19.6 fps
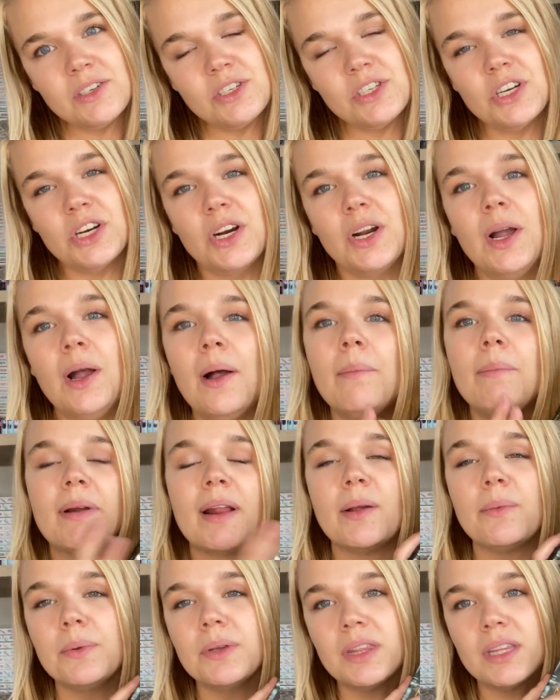sure, but I
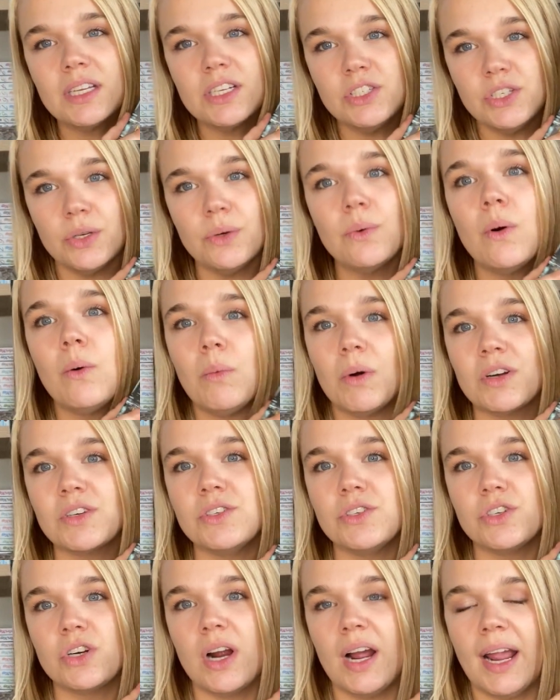really do want to
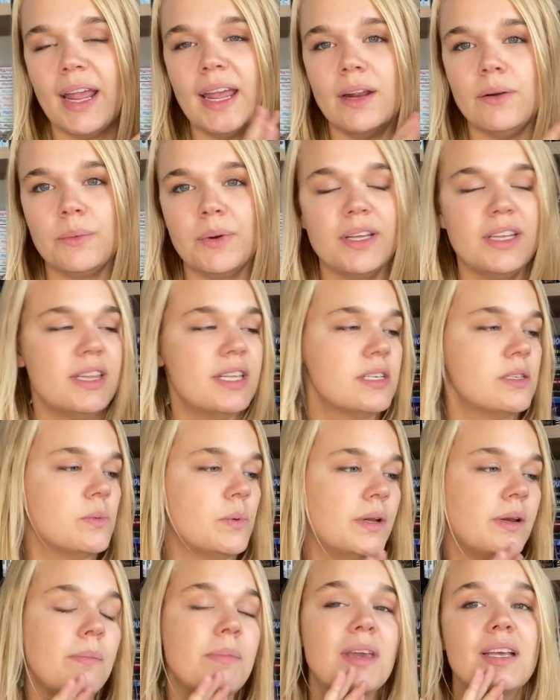try and read this
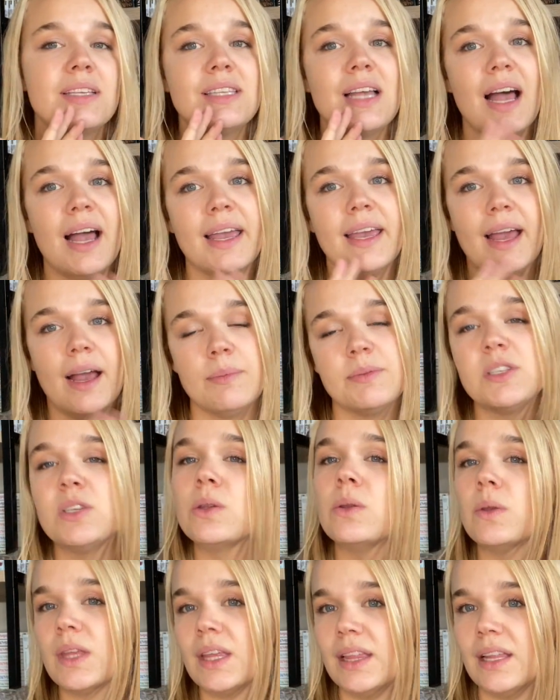one because I
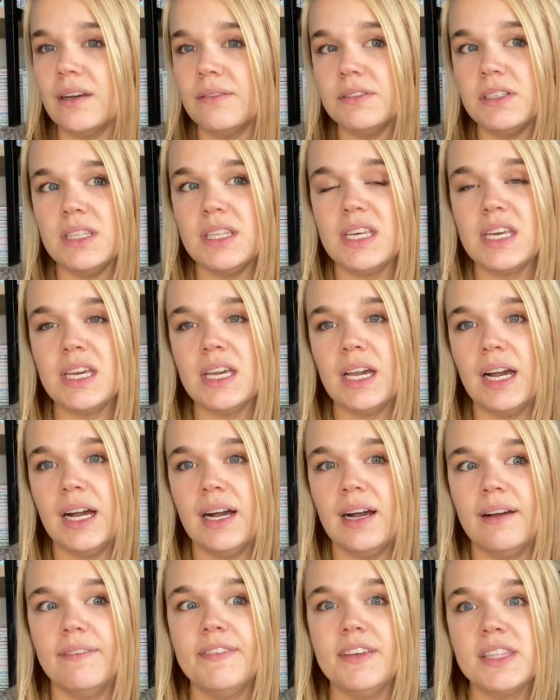absolutely loved the
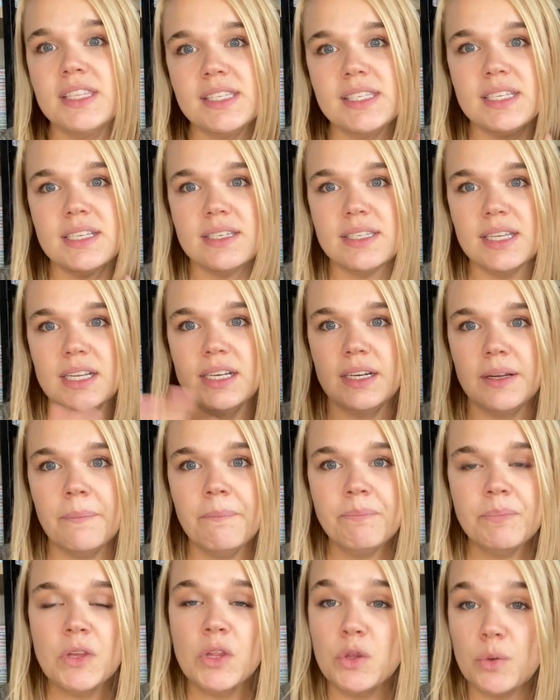5th season,
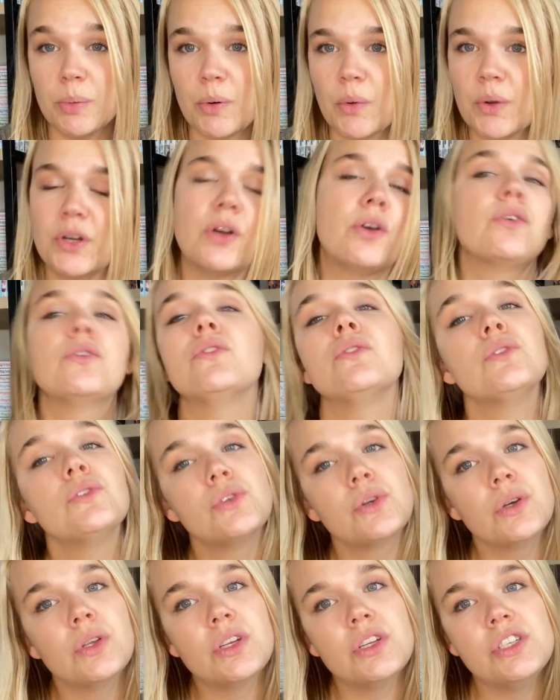the Broken Earth
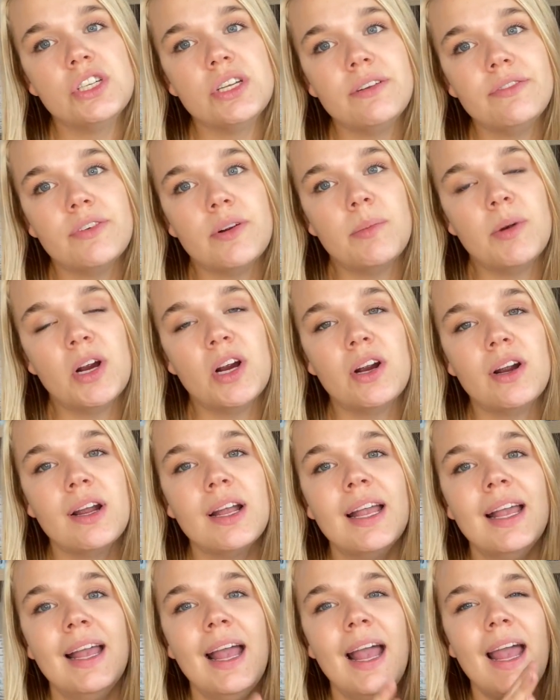trilogy from her.
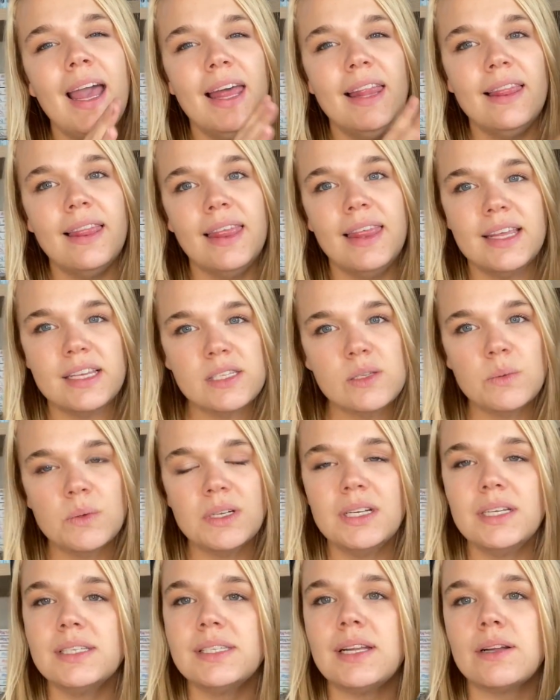And this
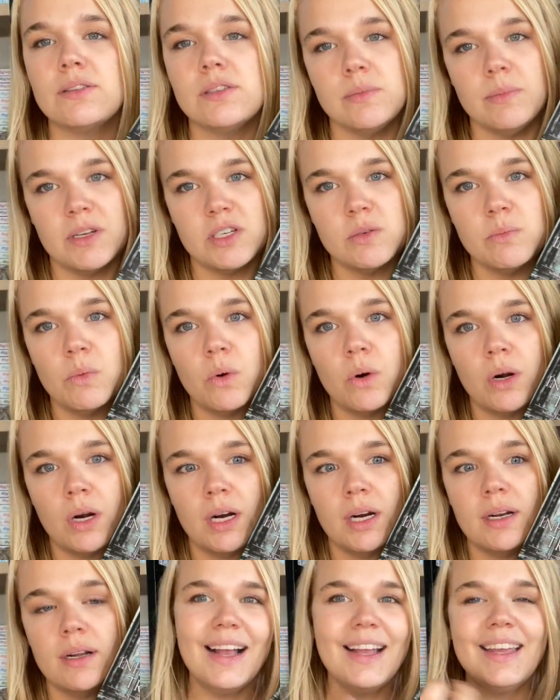one sounds much
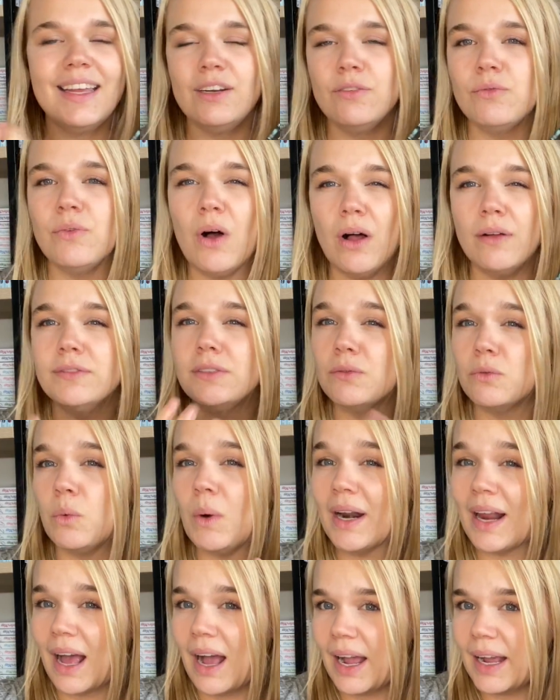more involved of
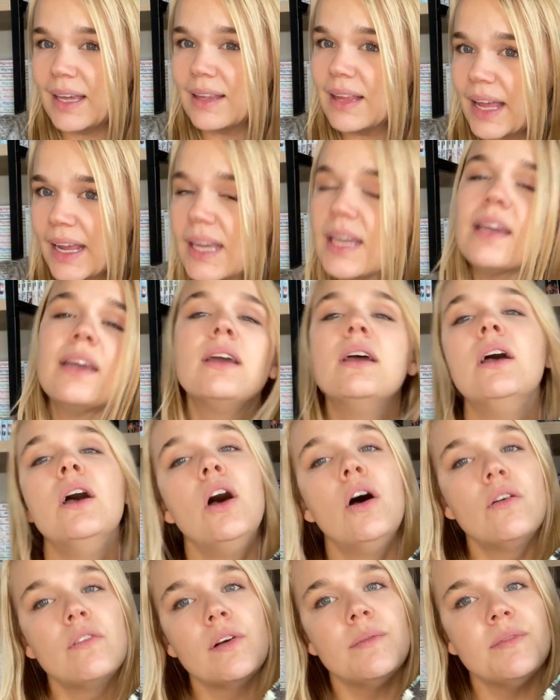what I like
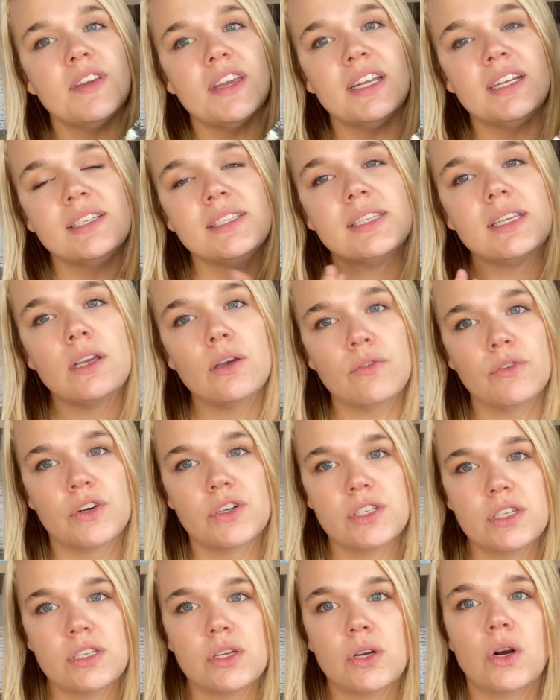from fantasy
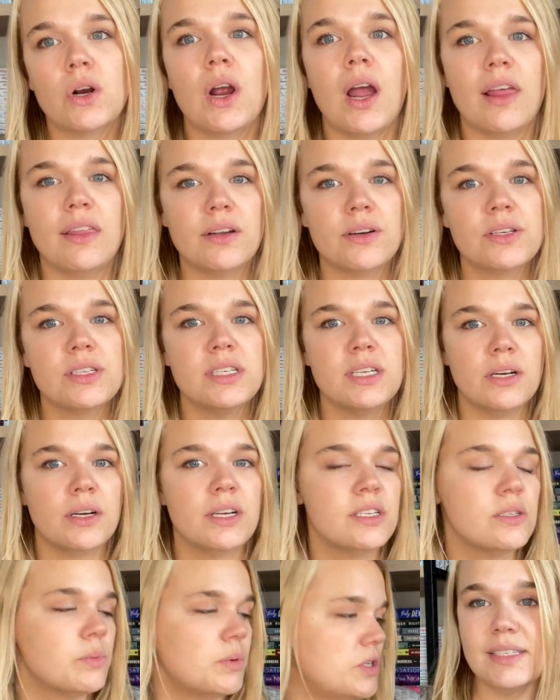versus her other
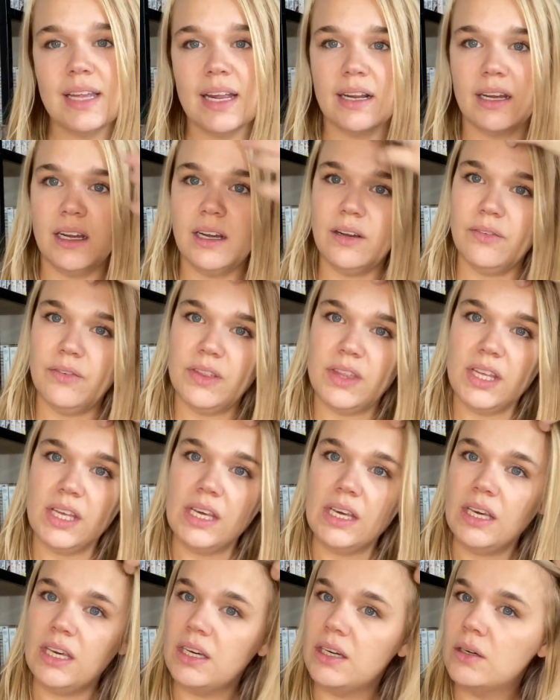series, which set of
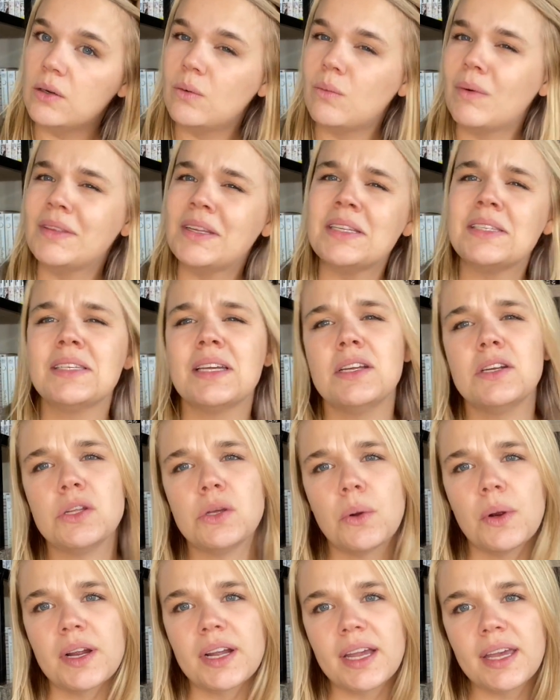the one that's set in New
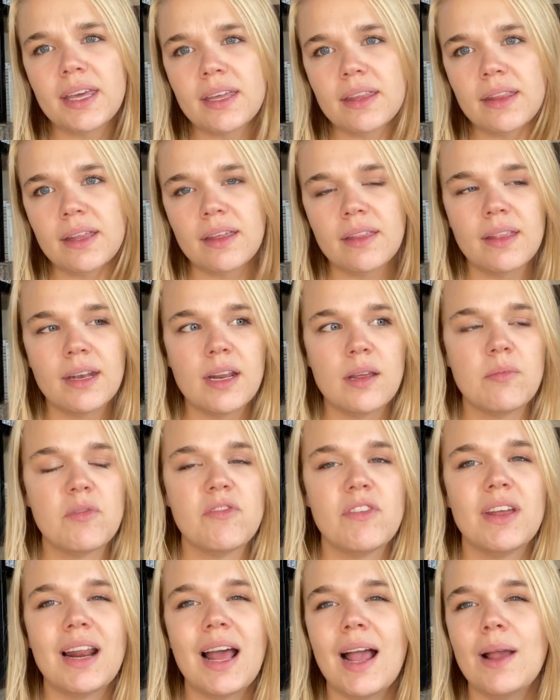York. I can't think of the name of
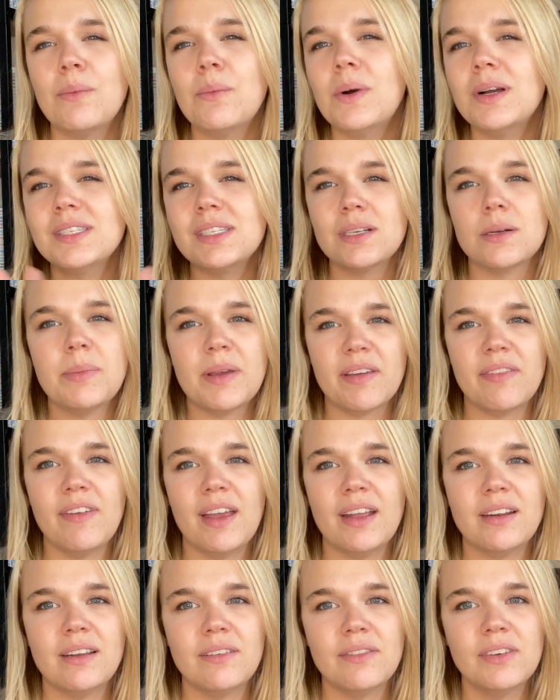it. I wasn't a big
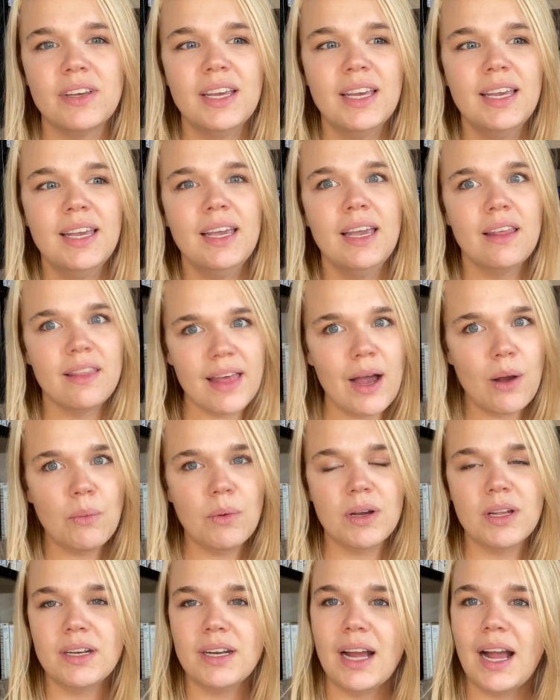fan of that
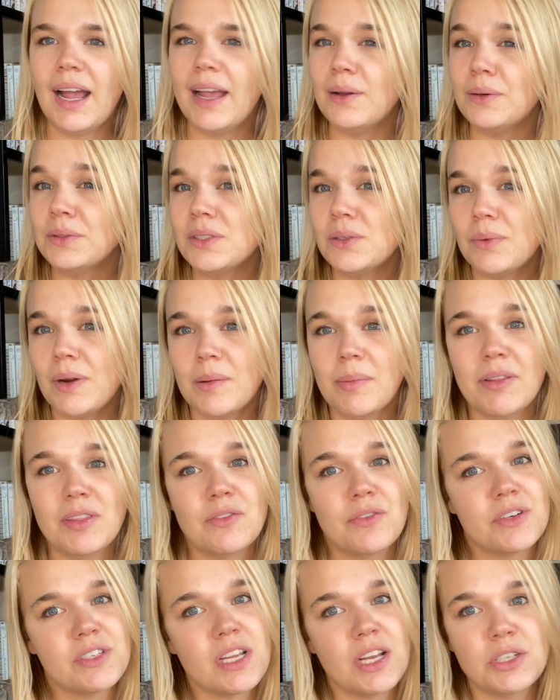one. I only read about the
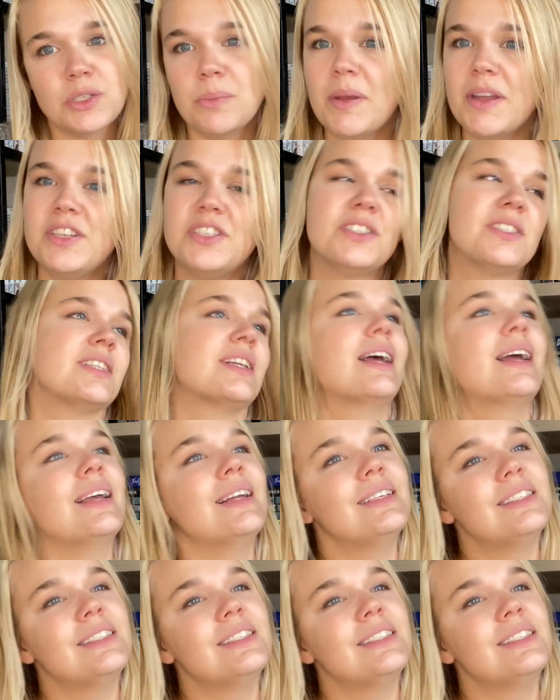first 100 pages and I